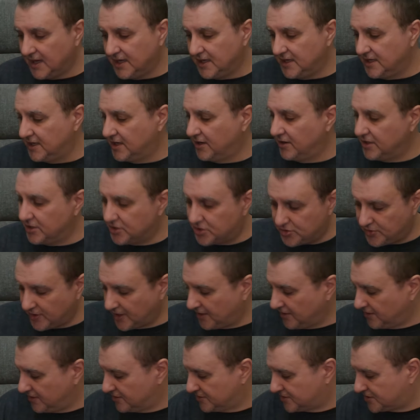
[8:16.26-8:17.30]
You
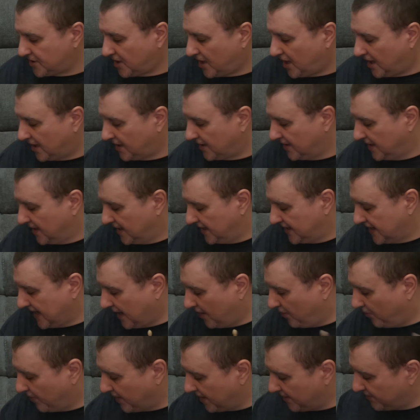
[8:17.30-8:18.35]
trigger your song.
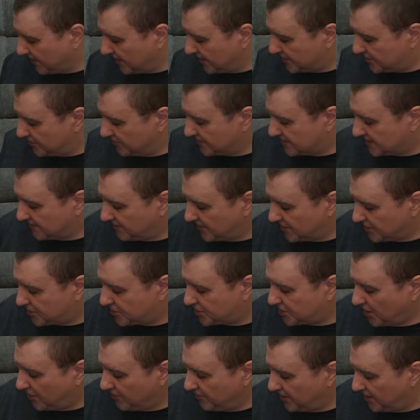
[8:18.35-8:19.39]
Now, what I'm going to do is I'm going to
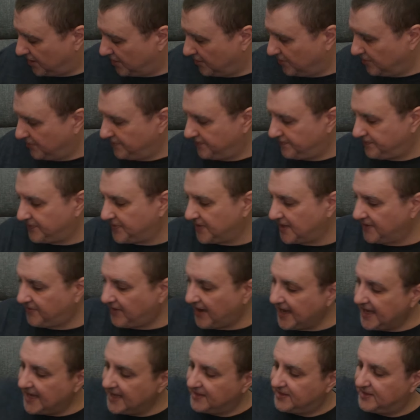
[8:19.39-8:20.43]
show you, if
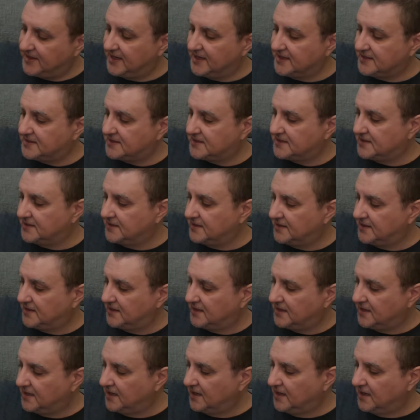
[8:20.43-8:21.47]
I hit this,
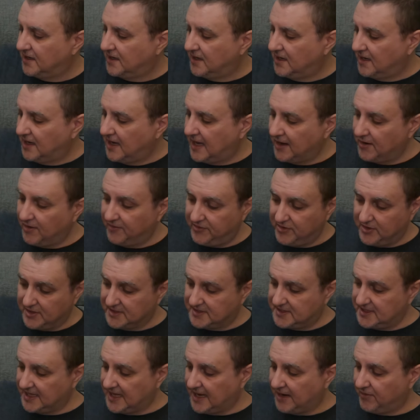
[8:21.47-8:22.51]
I don't know if you can
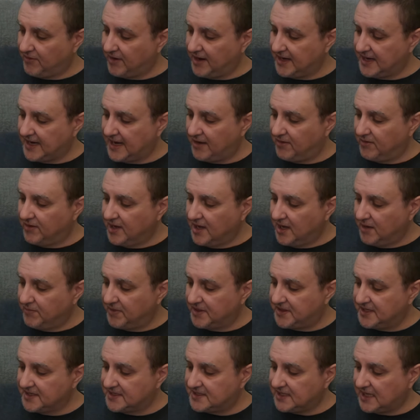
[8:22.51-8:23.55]
see that right now,
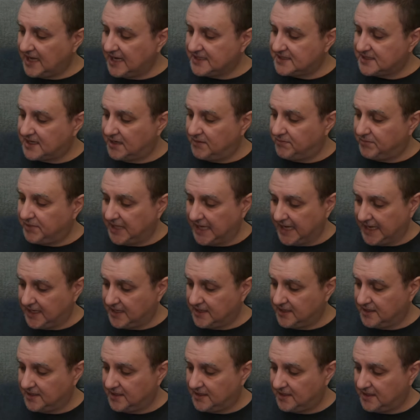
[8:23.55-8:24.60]
but this light's going to blink.